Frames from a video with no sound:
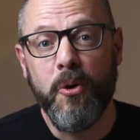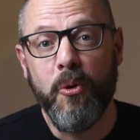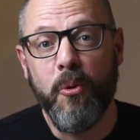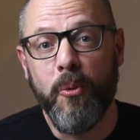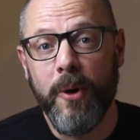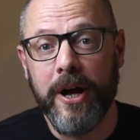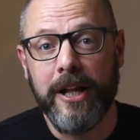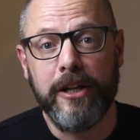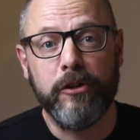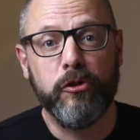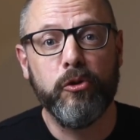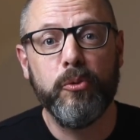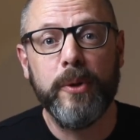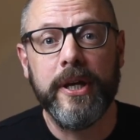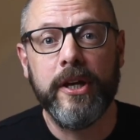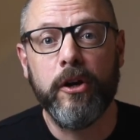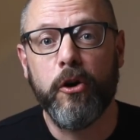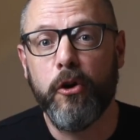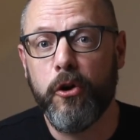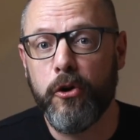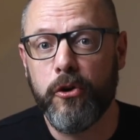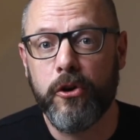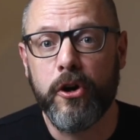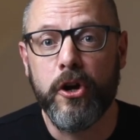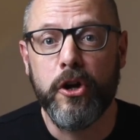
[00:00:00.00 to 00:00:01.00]
While doing
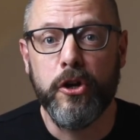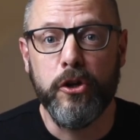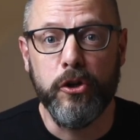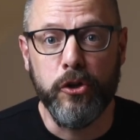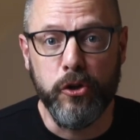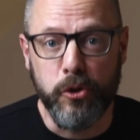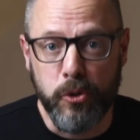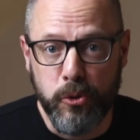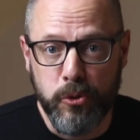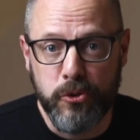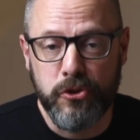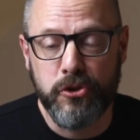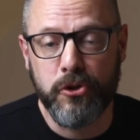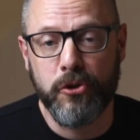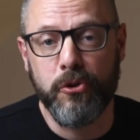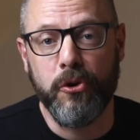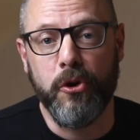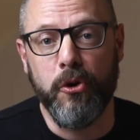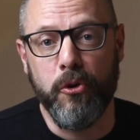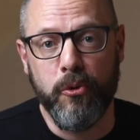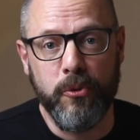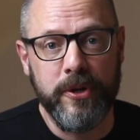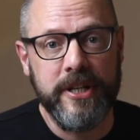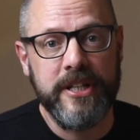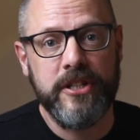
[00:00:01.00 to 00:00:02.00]
her user
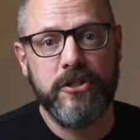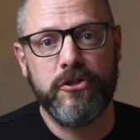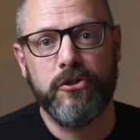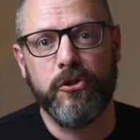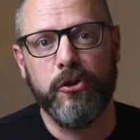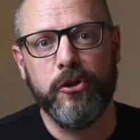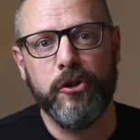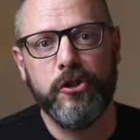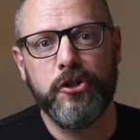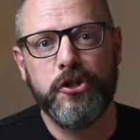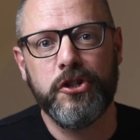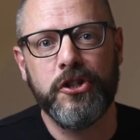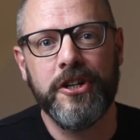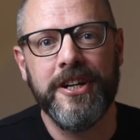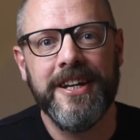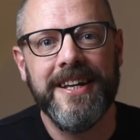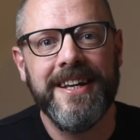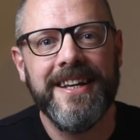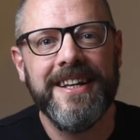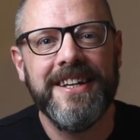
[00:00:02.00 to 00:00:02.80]
research,